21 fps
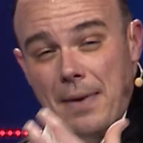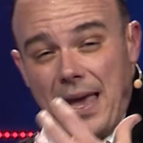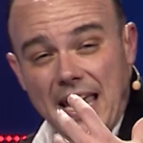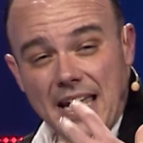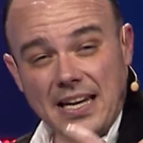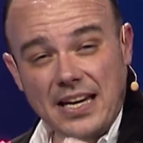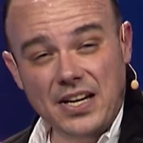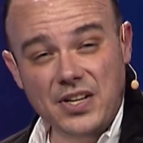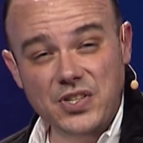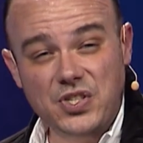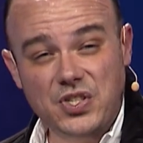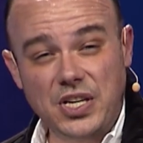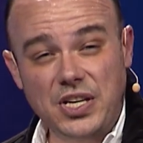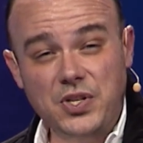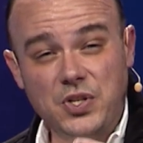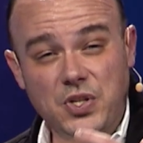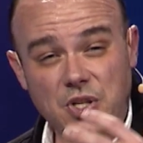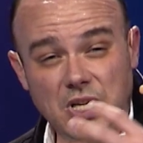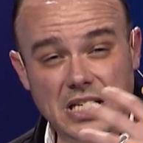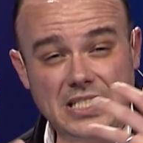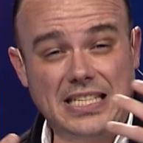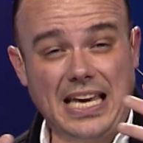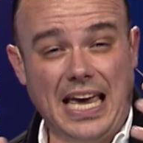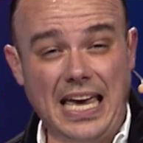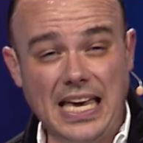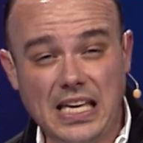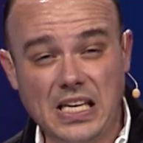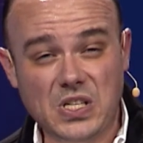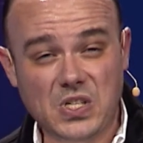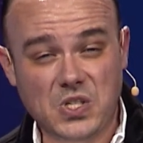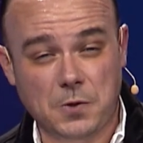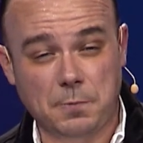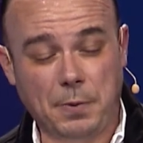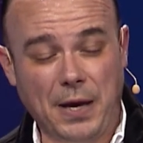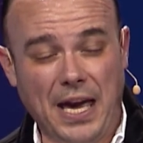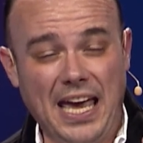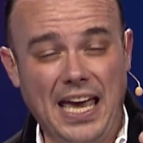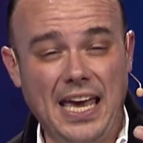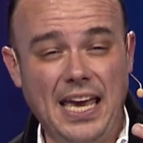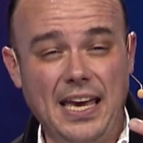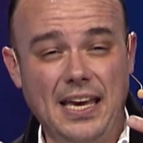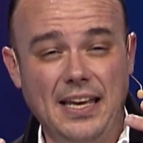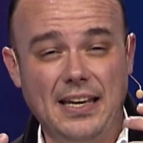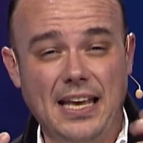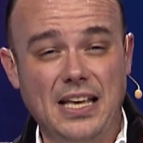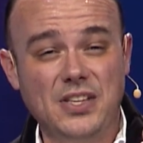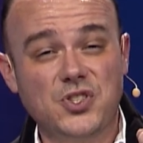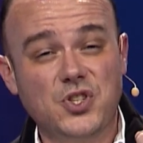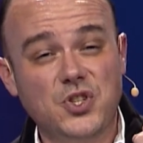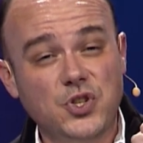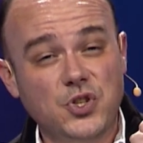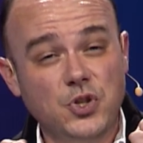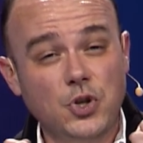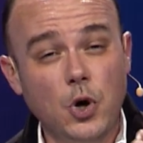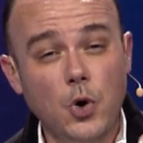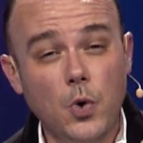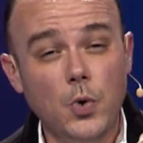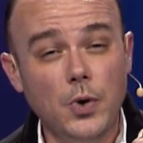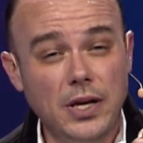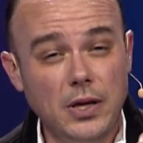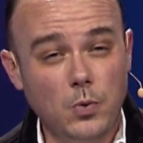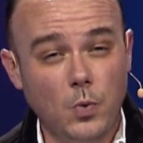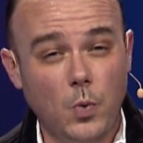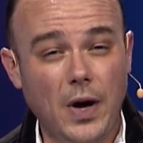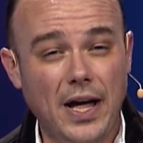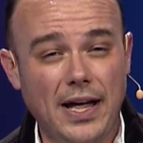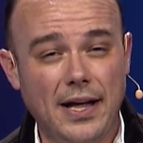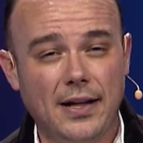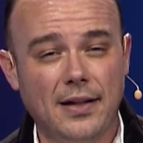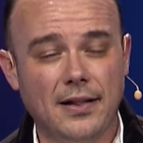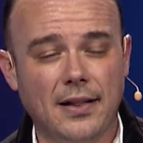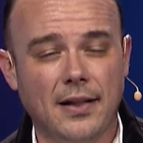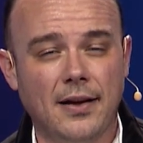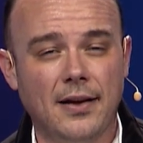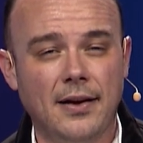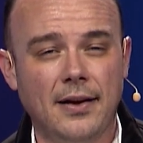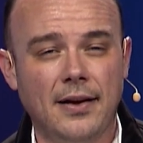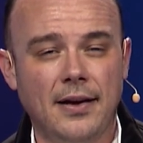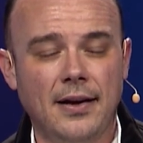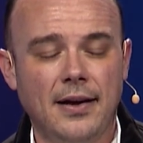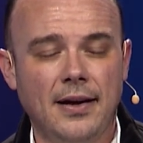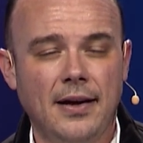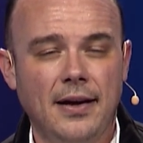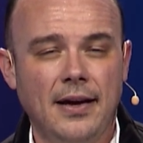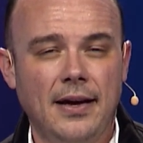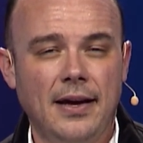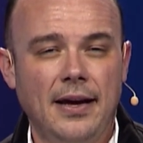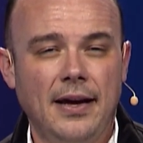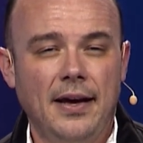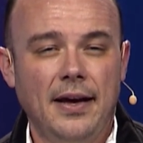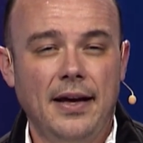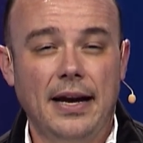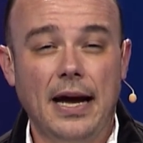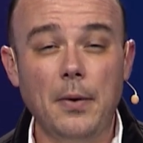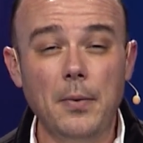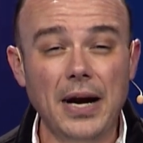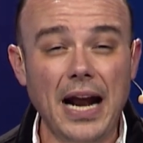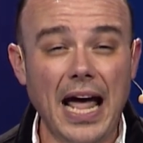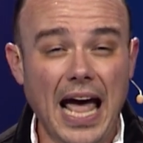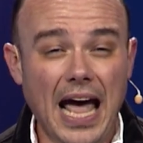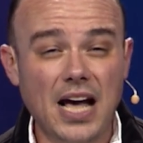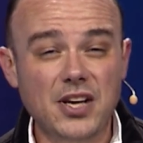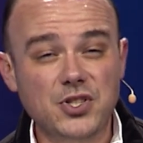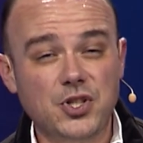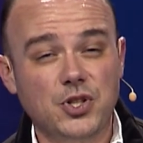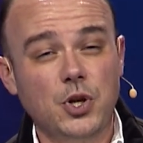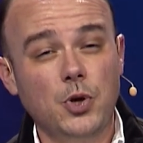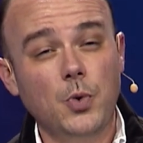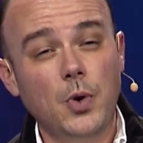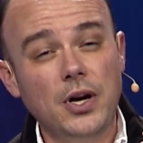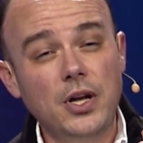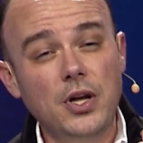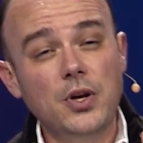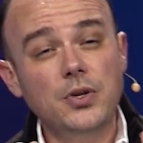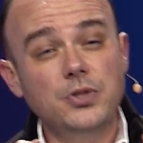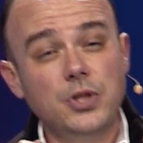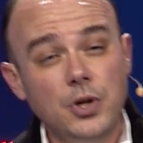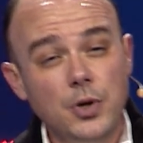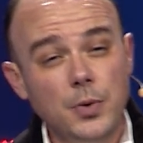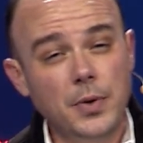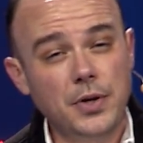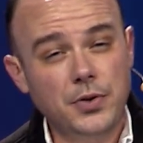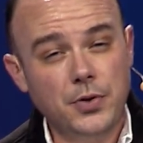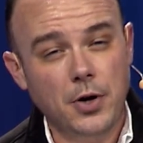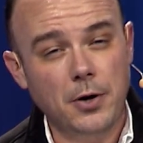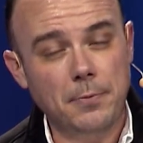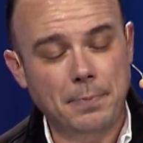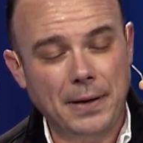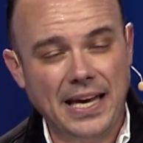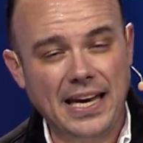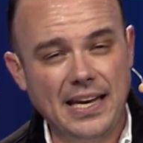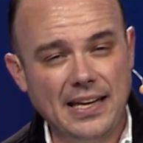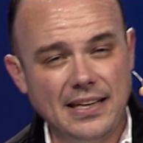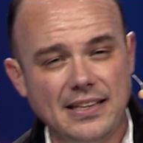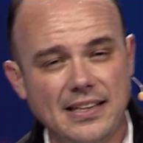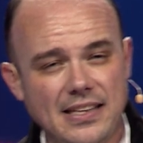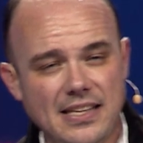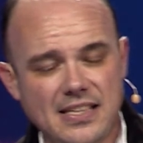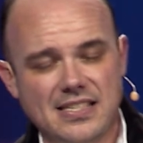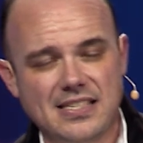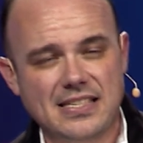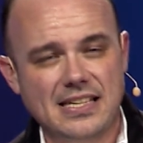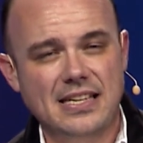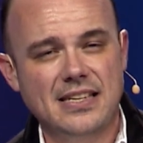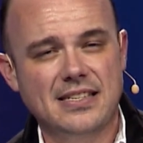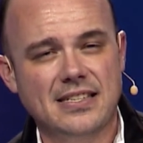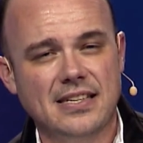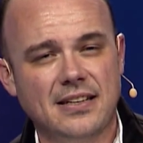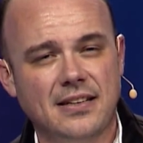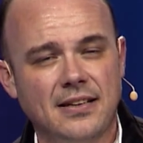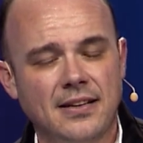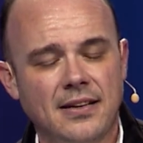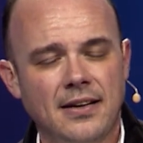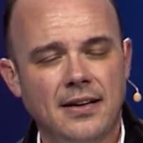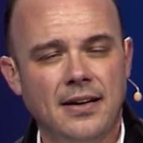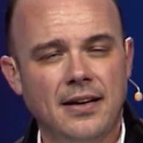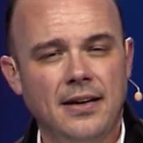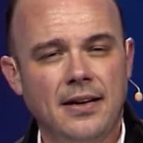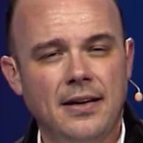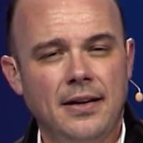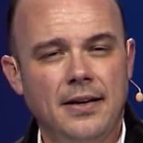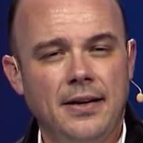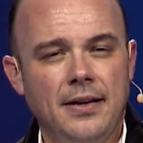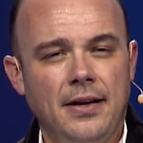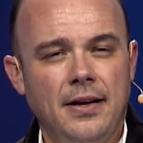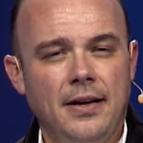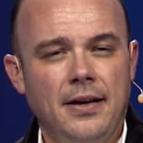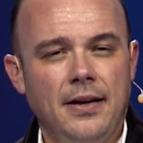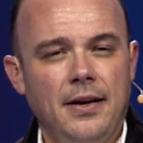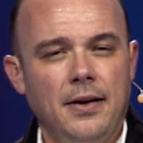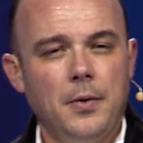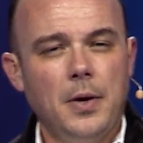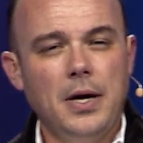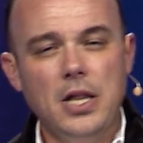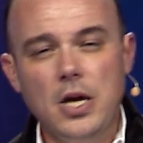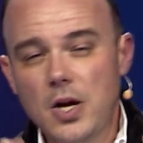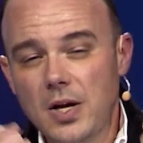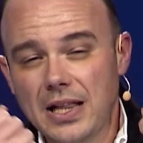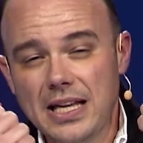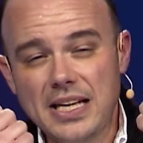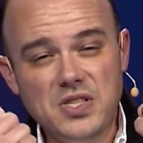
made a decision to take his pain and steward it well. And I want to ask you, what are you doing with your pain in this season? Whether you're